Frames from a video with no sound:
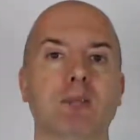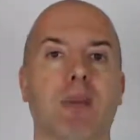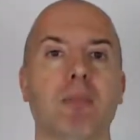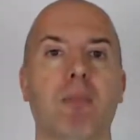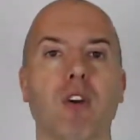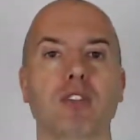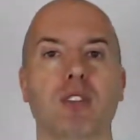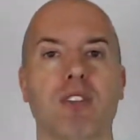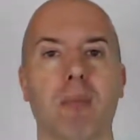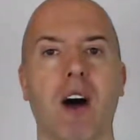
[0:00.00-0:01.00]
but most
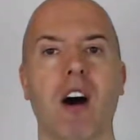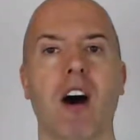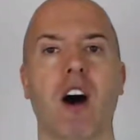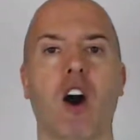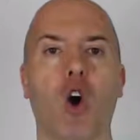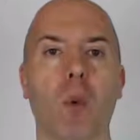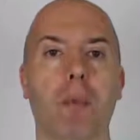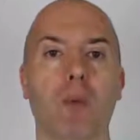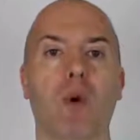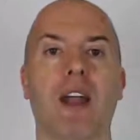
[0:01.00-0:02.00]
of them are
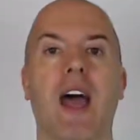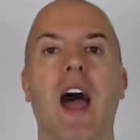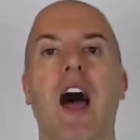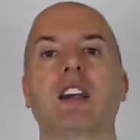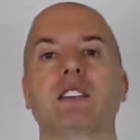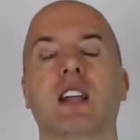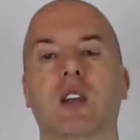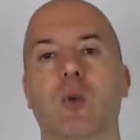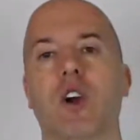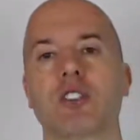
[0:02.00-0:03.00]
open when I ask
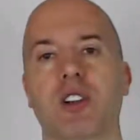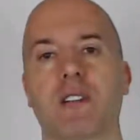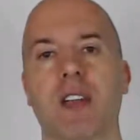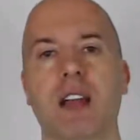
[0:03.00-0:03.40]
that question.